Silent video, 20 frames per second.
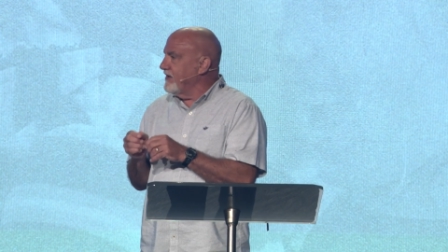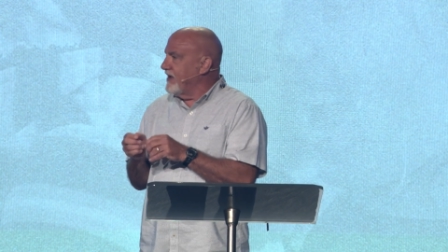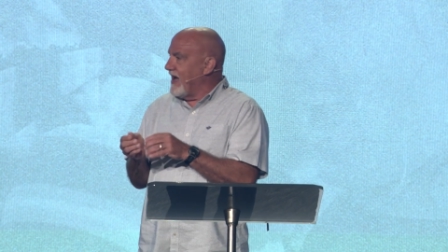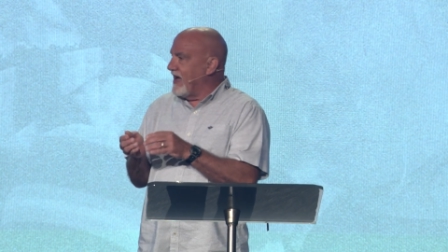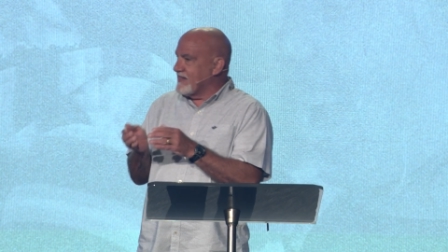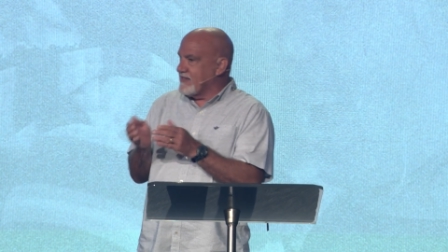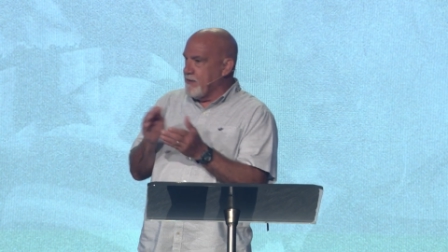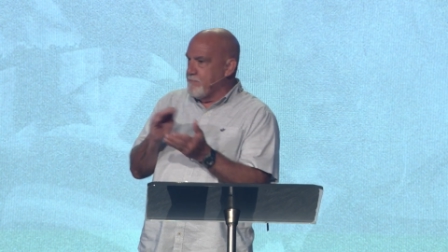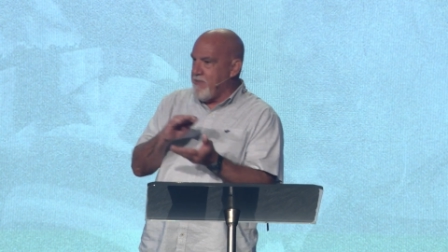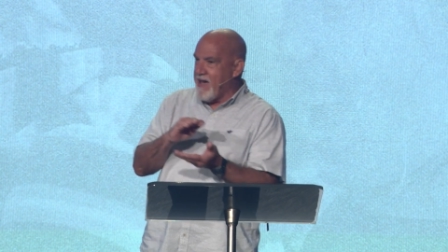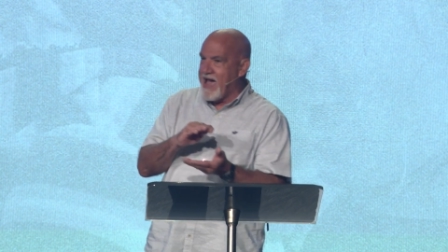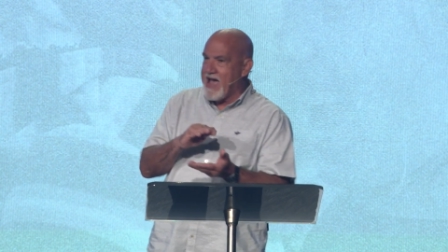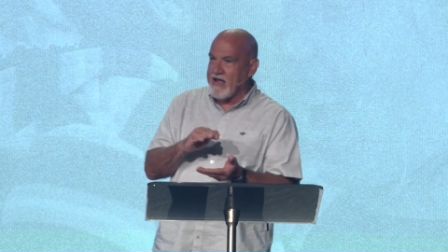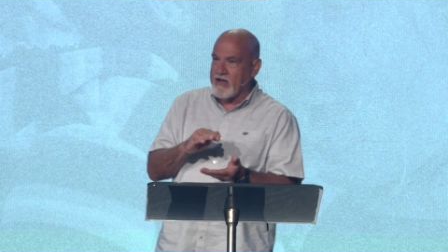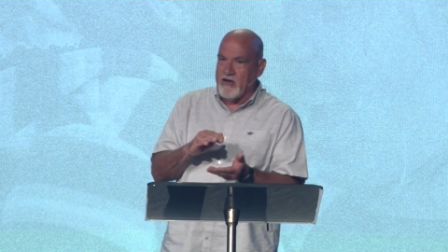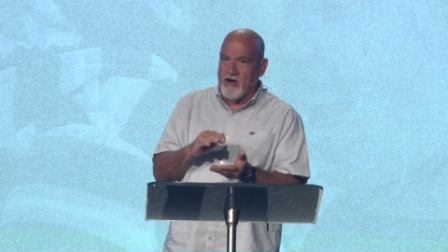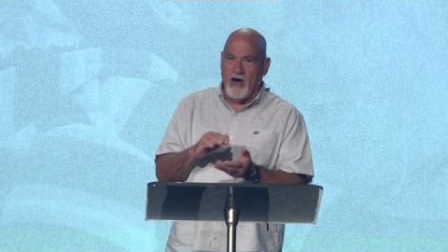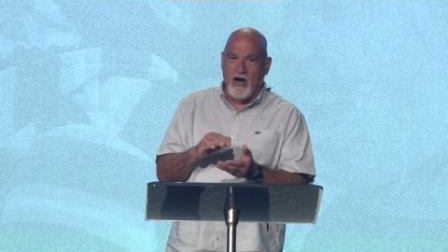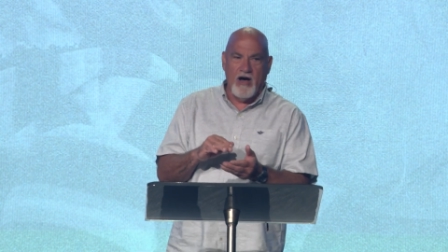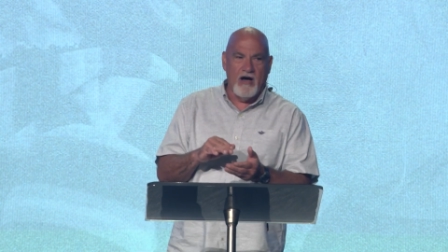got the
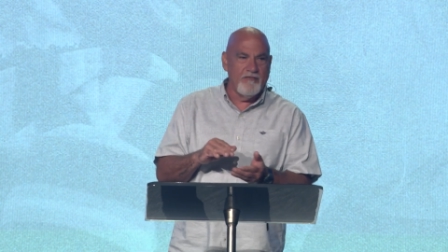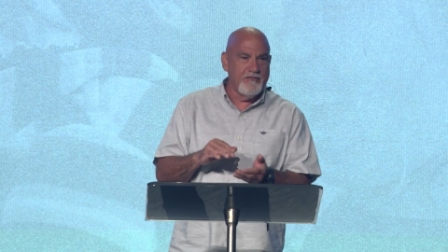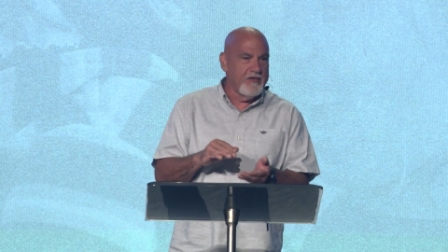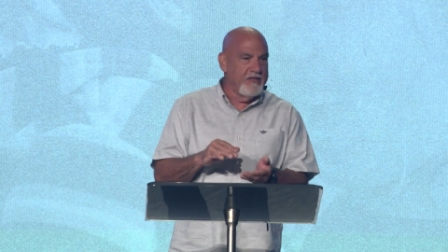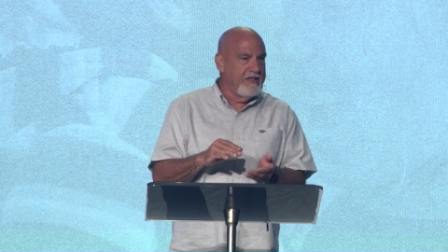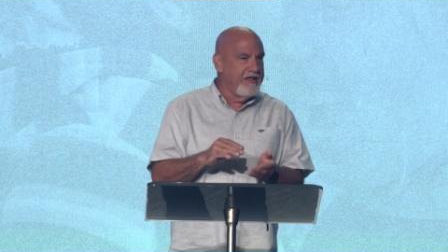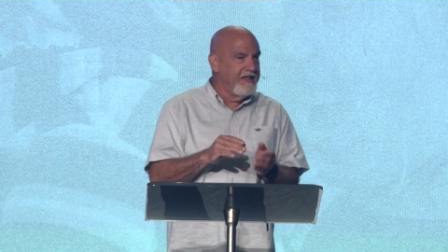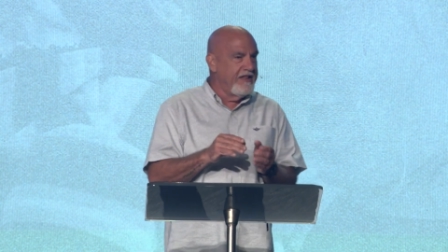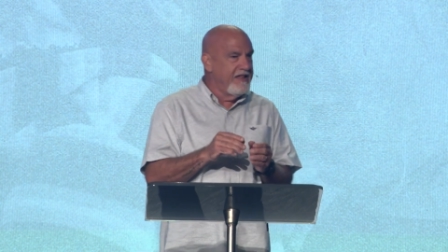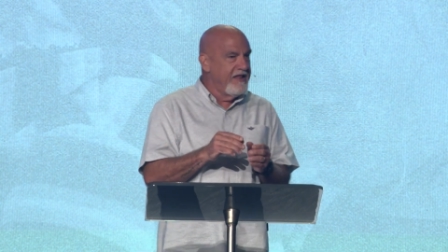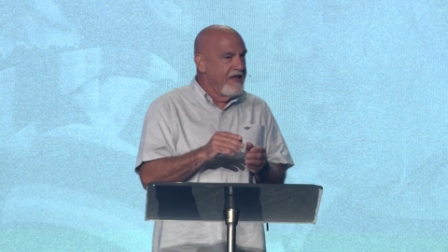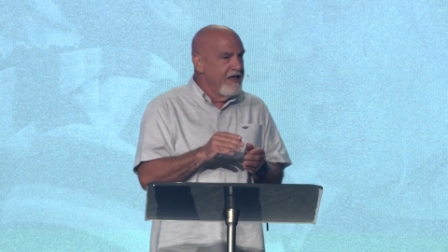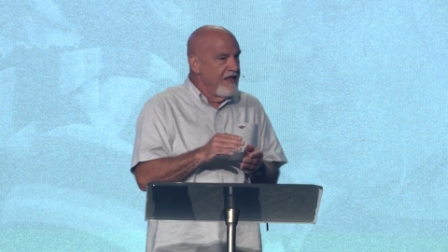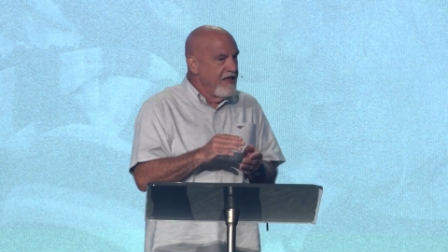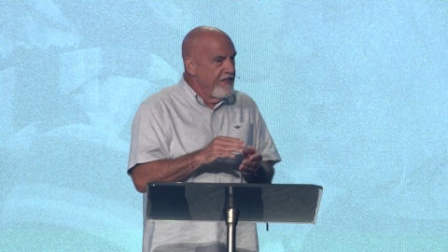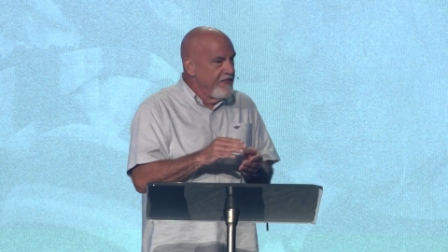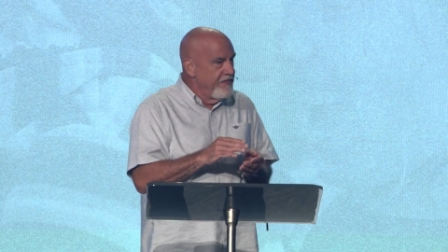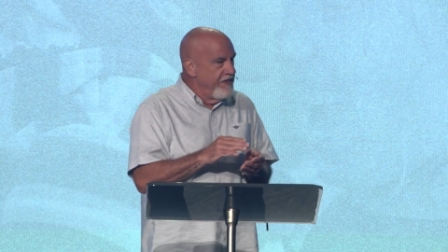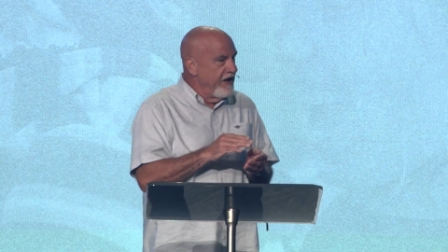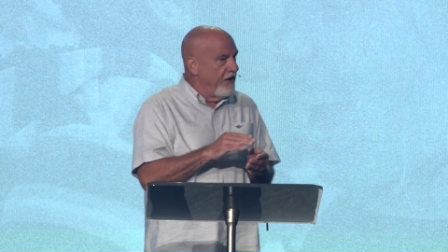back off, and then
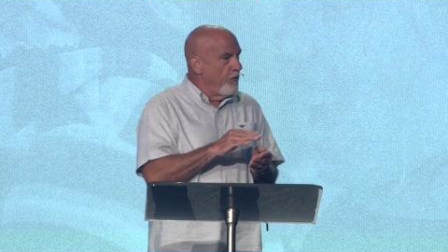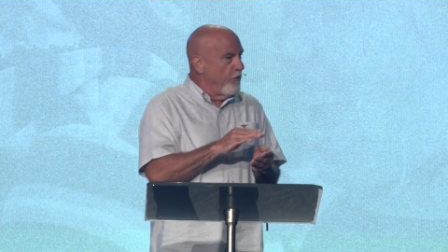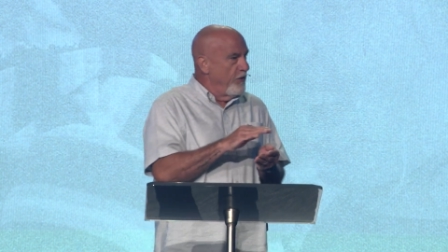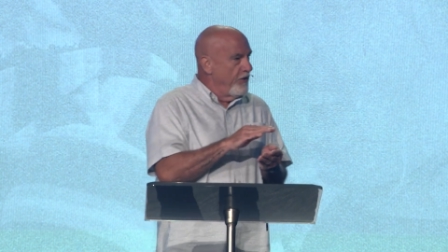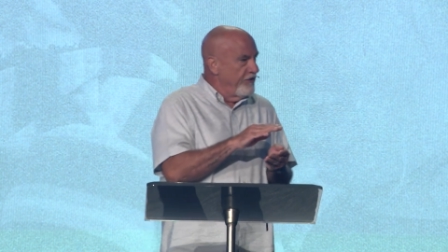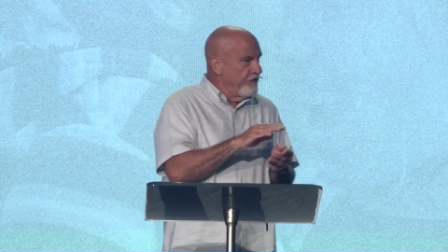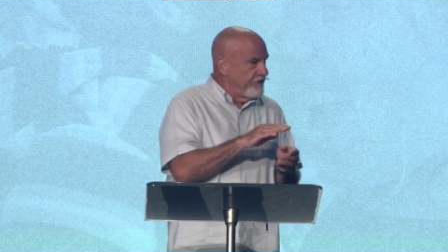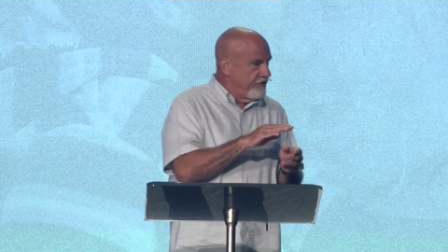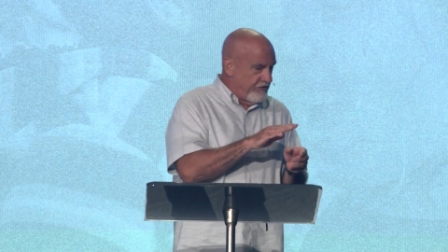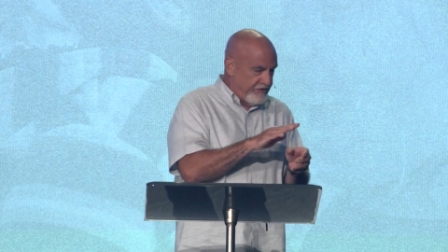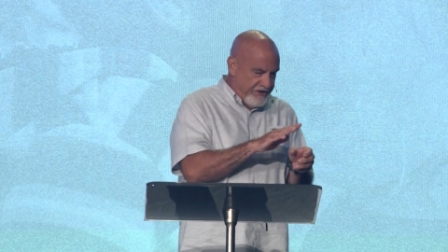there was